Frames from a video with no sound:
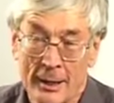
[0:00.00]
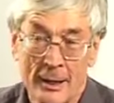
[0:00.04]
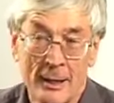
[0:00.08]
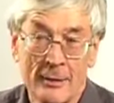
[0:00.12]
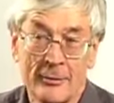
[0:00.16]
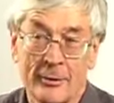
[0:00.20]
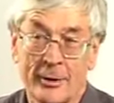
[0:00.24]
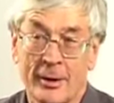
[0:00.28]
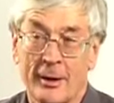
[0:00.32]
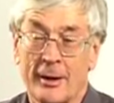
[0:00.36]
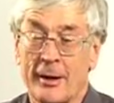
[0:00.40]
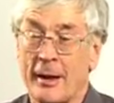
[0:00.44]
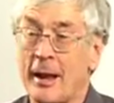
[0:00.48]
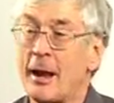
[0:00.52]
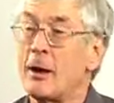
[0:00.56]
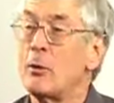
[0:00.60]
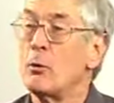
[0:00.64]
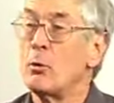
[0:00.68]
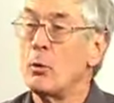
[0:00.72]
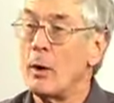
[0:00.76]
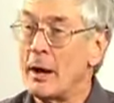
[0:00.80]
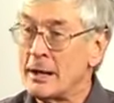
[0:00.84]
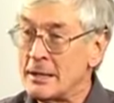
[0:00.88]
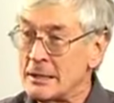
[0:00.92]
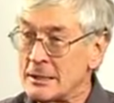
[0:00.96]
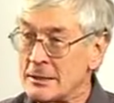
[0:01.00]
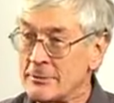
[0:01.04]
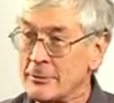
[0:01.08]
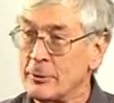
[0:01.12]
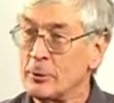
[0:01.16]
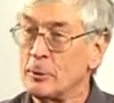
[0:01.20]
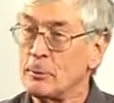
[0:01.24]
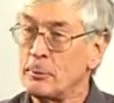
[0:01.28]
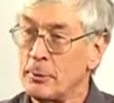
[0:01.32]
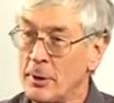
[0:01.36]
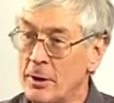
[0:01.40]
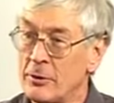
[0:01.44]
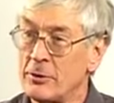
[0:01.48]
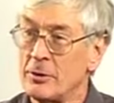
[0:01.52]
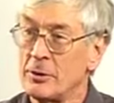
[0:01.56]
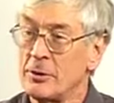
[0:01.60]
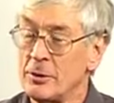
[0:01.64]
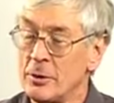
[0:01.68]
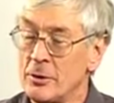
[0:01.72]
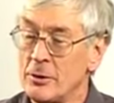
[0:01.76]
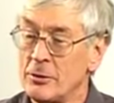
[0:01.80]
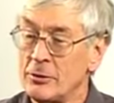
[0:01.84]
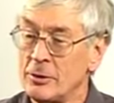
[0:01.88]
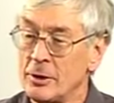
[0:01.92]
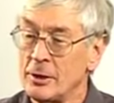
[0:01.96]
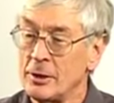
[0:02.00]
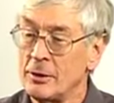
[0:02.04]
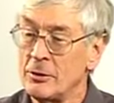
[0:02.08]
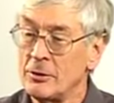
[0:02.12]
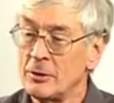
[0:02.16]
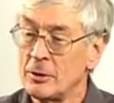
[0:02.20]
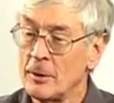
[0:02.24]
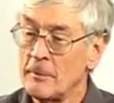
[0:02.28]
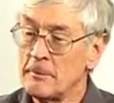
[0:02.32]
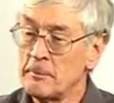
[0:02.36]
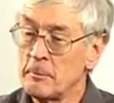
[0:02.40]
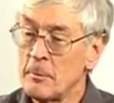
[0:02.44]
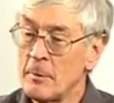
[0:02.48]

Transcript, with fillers: even at our wasteful present usage,